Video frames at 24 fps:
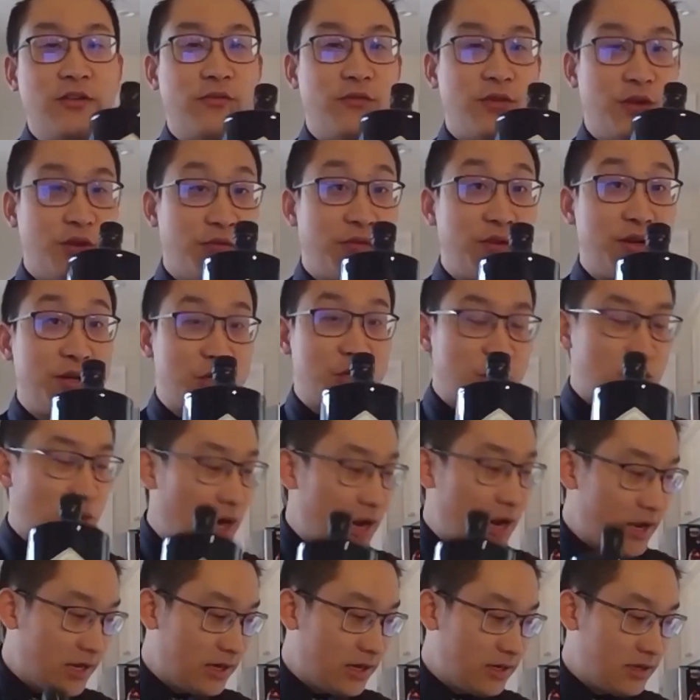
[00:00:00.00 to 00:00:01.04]
Feel free to
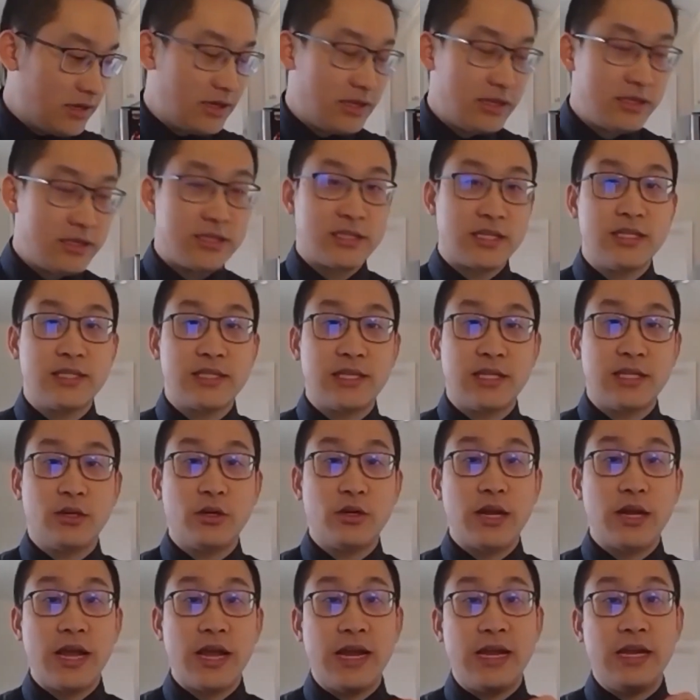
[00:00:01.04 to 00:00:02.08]
try it. It's
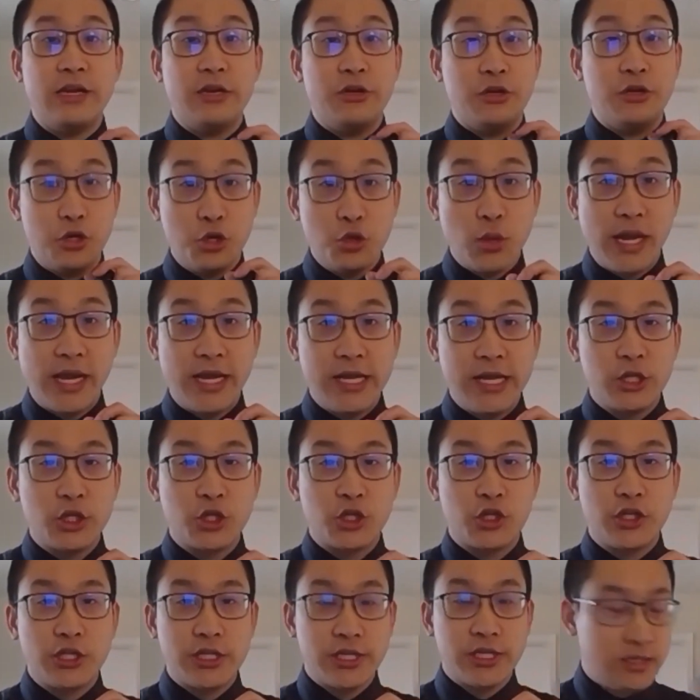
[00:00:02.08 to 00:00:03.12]
considered a new
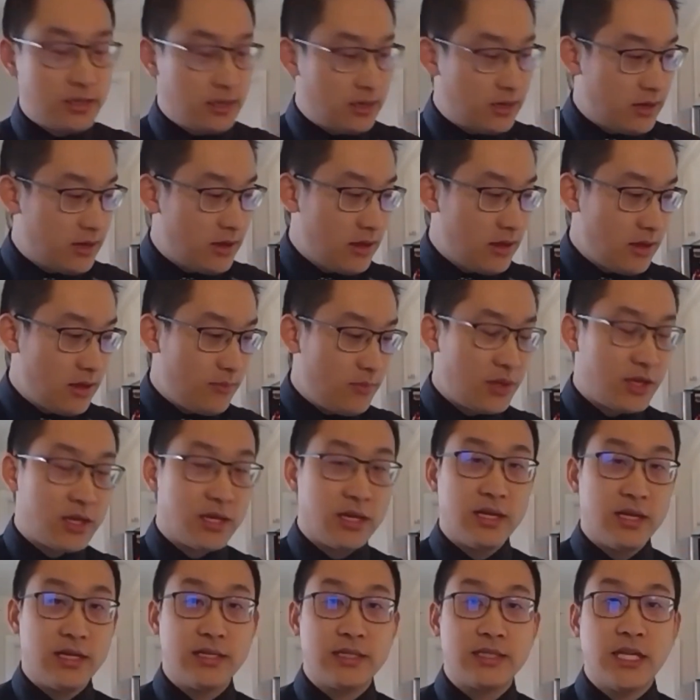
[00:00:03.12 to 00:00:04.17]
age gin
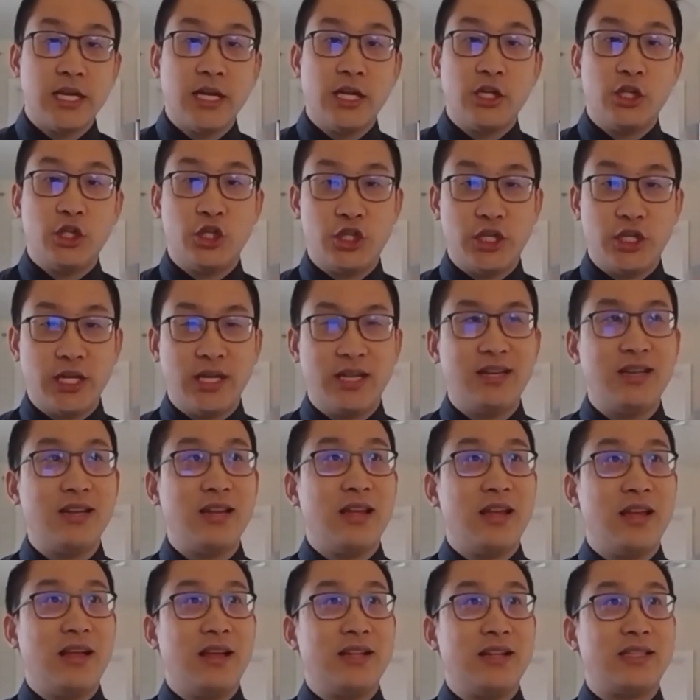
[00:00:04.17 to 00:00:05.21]
because gin
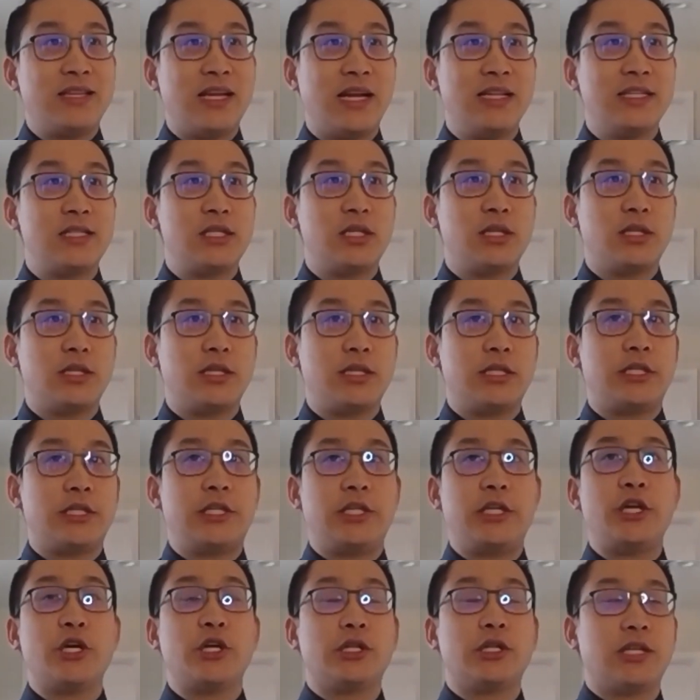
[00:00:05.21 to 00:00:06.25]
tends
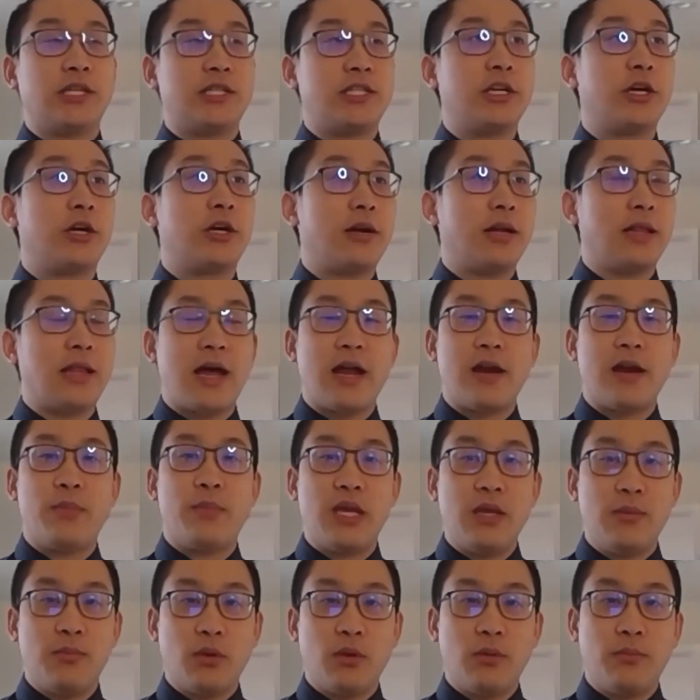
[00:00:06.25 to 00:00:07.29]
to deter a lot of
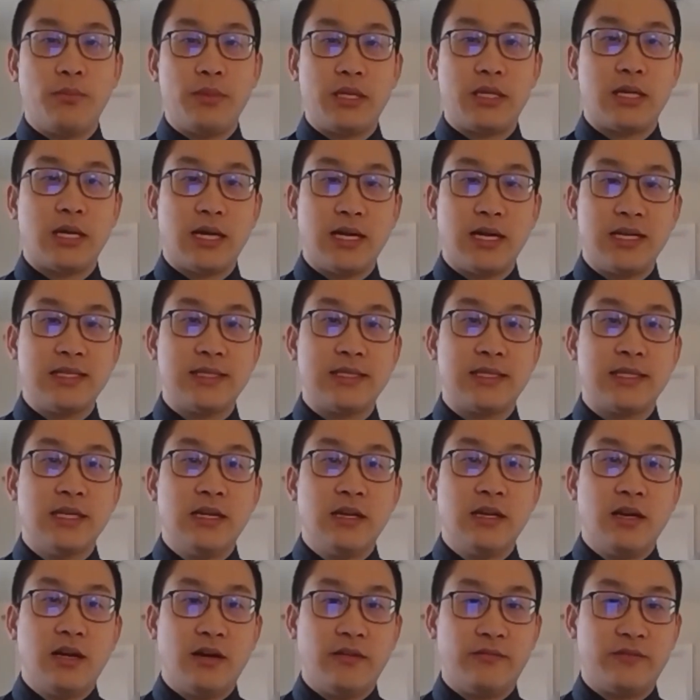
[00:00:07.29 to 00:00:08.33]
people because
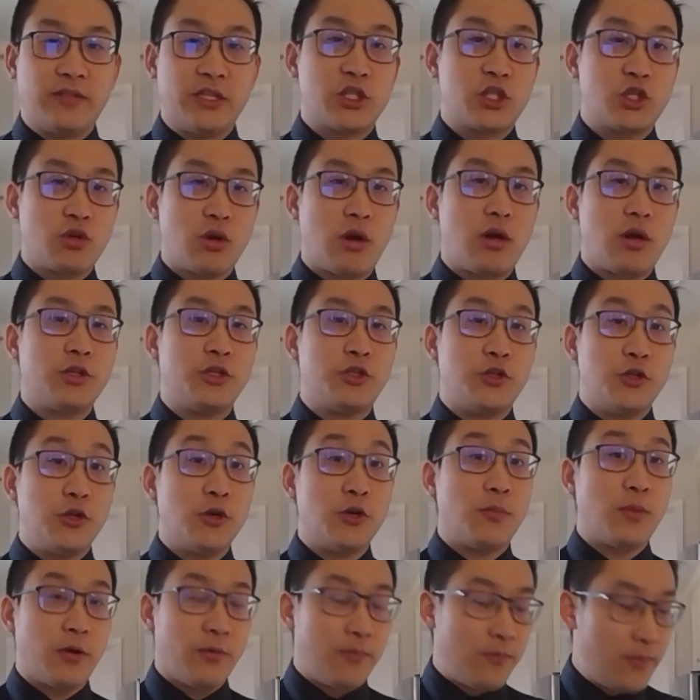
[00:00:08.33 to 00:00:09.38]
of the strong
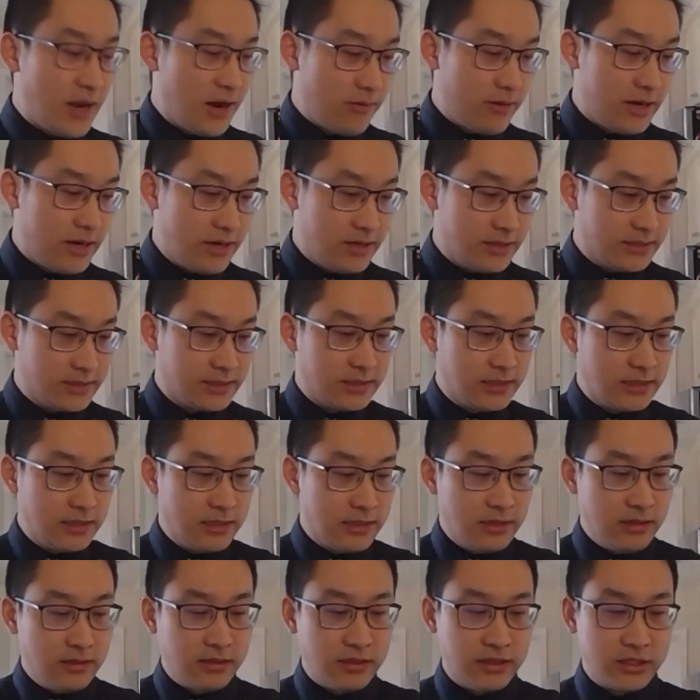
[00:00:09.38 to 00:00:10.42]
juniper berries.
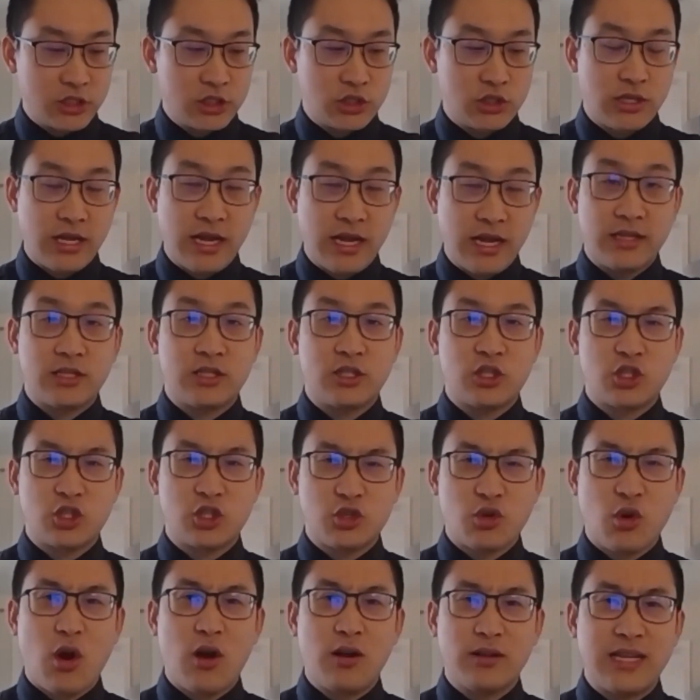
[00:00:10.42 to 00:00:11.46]
That
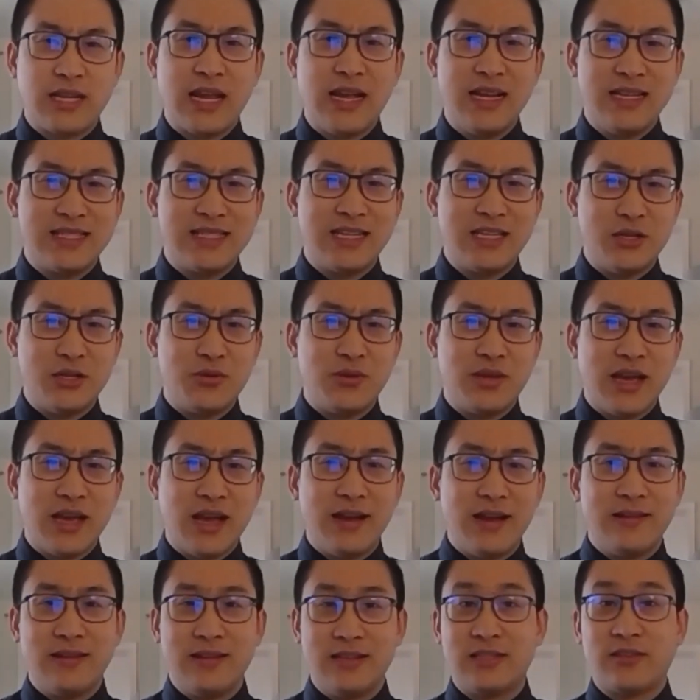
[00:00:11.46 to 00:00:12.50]
strong taste that you
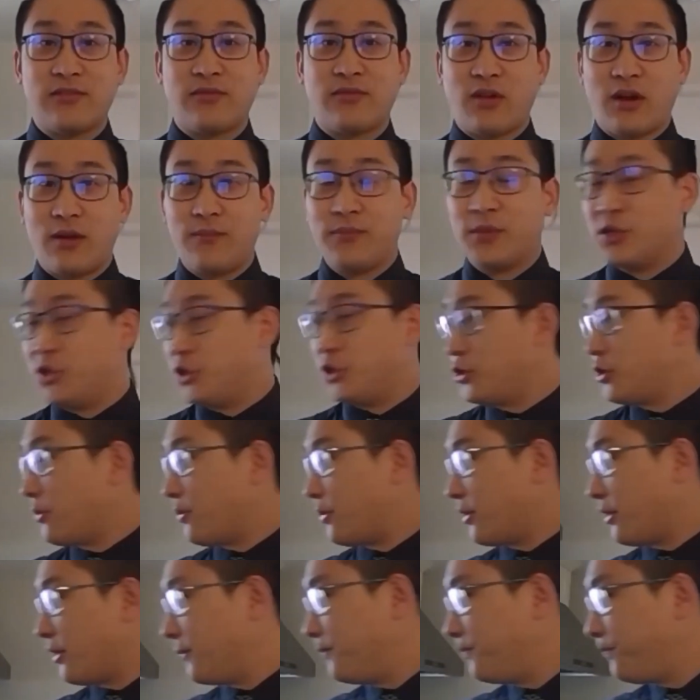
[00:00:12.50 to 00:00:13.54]
get is from the
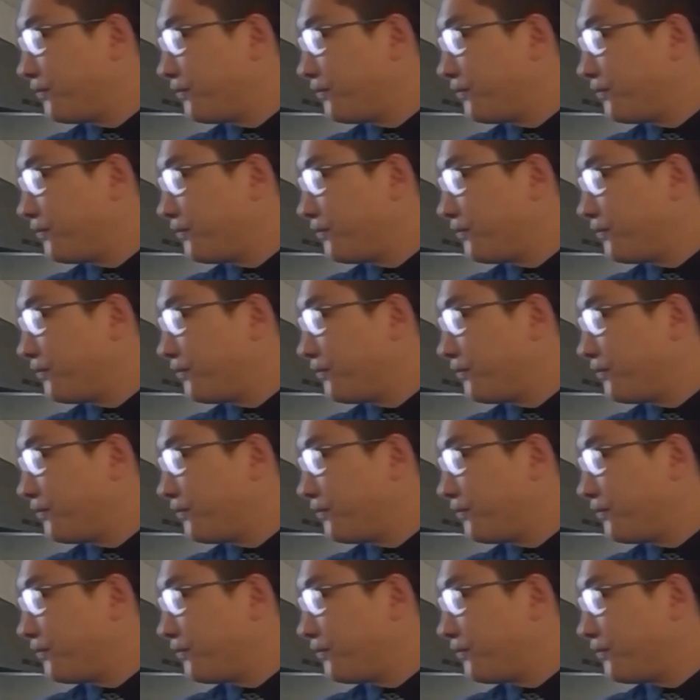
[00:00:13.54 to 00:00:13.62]
juniper.